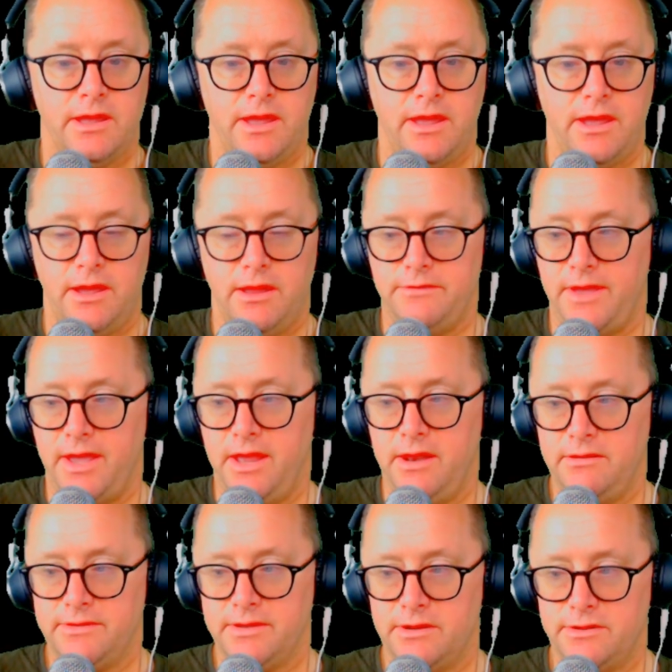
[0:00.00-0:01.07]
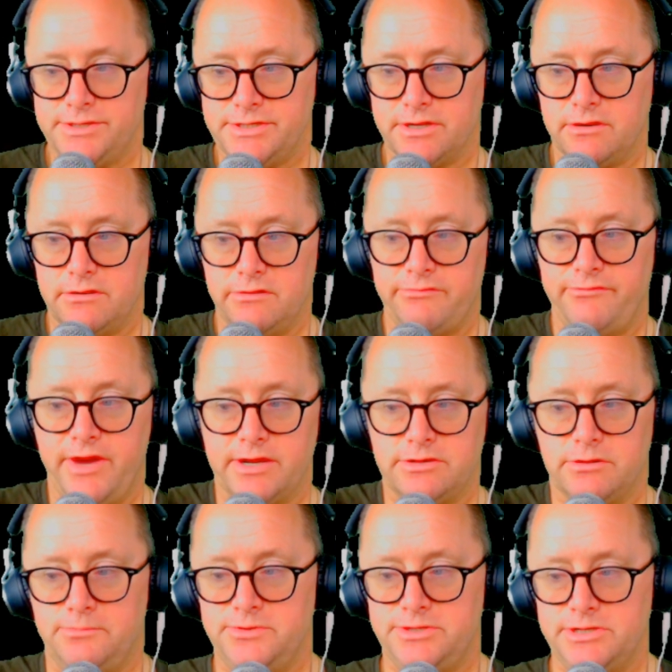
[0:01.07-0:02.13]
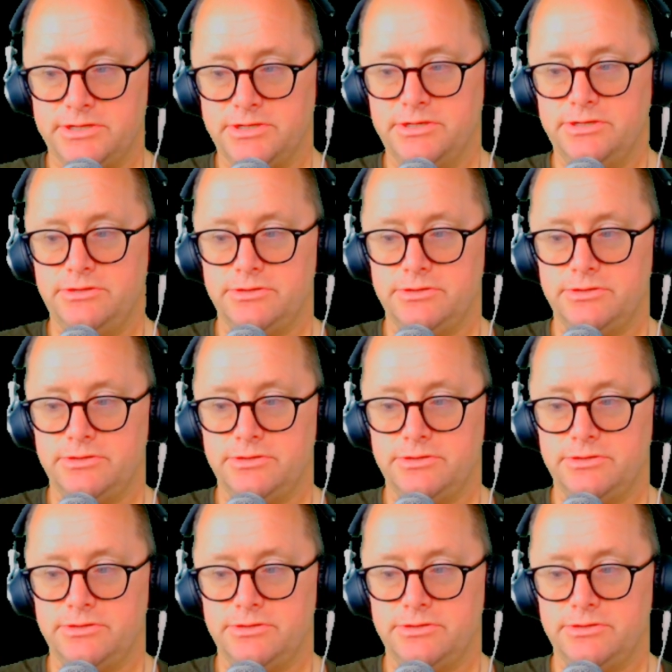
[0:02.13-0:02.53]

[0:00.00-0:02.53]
and anything else that could affect your positions.